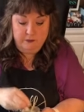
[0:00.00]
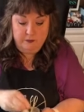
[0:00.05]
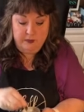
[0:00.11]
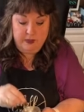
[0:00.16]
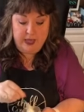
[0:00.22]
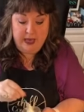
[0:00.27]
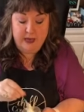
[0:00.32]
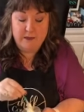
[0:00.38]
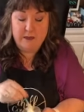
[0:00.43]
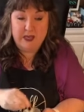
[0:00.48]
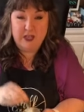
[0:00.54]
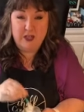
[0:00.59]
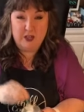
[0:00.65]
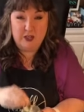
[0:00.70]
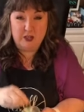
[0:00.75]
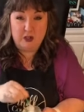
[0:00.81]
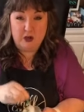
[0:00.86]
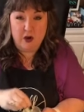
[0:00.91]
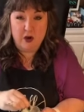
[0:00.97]
can make
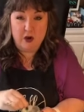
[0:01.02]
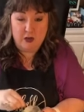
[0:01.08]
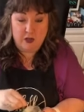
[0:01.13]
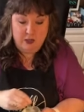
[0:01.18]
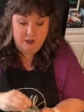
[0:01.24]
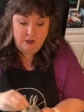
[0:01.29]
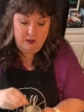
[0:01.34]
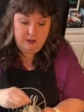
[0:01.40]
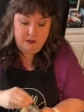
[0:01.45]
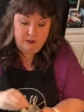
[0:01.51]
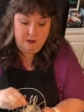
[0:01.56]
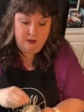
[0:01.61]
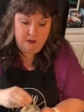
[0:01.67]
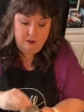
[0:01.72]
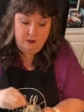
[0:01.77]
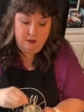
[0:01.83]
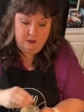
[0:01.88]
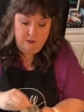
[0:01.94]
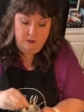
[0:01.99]
your chalk
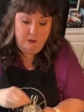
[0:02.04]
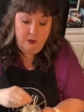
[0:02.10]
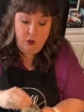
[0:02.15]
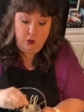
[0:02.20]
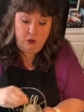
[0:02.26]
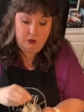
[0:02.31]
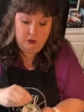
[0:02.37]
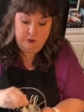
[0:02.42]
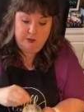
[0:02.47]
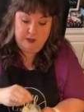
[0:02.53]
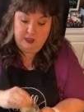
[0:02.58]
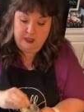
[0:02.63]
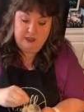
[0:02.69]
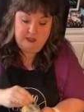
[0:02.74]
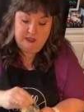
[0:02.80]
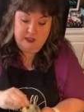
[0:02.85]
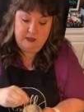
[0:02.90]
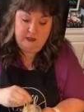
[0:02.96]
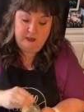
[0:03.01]
mold because
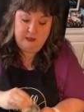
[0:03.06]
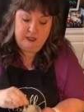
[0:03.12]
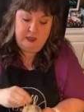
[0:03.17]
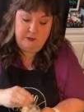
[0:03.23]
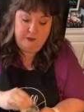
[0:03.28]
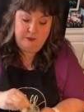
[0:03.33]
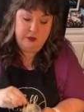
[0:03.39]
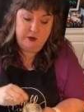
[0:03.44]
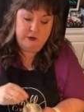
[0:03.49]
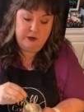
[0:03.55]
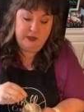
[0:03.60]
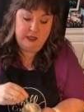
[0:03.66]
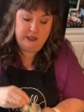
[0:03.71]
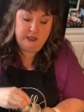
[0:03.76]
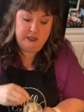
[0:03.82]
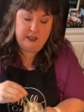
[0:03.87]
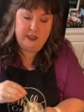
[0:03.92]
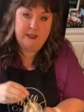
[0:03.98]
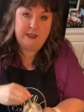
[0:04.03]
there's
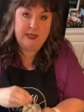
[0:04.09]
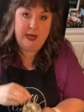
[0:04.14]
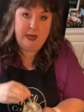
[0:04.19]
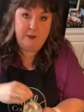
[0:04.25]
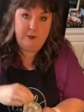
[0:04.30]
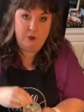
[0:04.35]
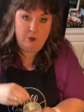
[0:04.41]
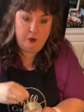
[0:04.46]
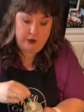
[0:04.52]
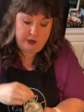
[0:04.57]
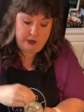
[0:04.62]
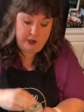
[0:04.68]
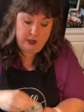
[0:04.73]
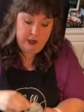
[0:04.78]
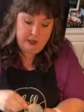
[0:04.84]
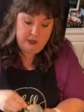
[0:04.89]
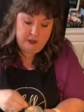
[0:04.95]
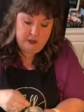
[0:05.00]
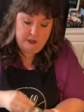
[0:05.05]
impurities in tap water.
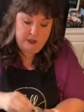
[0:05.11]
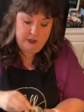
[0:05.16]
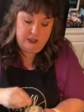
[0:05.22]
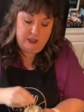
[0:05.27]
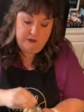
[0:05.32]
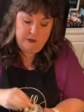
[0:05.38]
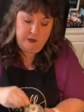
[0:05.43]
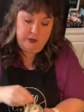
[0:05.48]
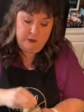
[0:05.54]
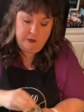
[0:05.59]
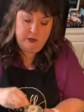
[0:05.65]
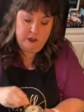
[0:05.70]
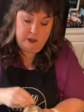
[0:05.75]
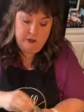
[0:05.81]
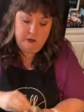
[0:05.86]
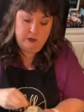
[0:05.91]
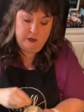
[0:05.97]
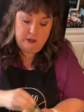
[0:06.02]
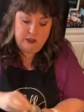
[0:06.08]
So you definitely want to
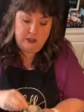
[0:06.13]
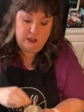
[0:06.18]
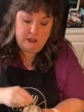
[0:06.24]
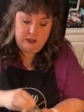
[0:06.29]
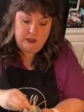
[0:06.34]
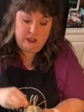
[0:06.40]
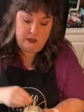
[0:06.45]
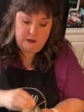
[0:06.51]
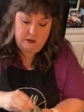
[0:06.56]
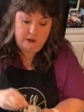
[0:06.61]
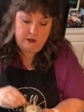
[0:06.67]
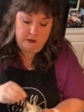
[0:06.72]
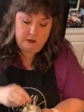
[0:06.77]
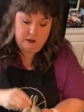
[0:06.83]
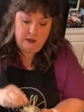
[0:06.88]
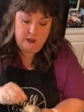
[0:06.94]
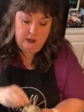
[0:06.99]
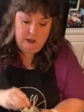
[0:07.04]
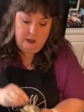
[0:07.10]
use a distilled.
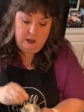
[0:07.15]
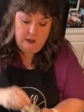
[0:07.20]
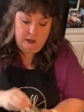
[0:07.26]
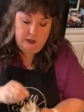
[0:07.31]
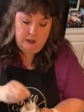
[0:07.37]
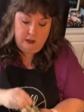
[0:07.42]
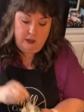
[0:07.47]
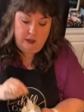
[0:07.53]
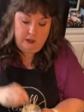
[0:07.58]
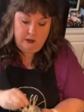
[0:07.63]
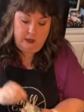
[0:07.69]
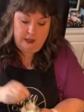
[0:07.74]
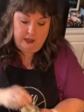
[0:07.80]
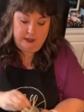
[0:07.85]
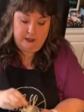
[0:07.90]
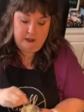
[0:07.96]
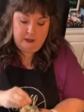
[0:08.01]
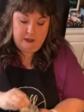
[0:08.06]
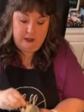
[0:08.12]
Okay,
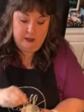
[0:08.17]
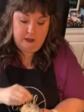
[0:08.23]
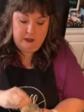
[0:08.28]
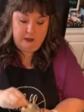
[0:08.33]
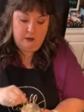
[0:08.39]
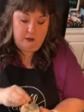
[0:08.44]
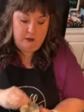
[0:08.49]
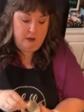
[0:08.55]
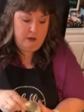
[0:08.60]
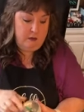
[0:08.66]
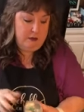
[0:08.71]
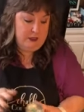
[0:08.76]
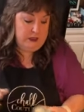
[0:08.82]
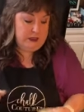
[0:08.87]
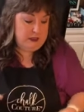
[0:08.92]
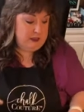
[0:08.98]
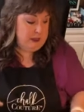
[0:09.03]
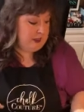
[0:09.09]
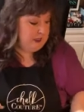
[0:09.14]
so this is all
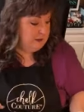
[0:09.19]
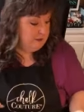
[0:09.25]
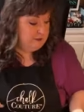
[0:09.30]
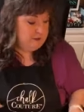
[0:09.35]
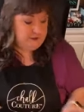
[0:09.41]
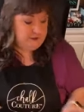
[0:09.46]
mixed up.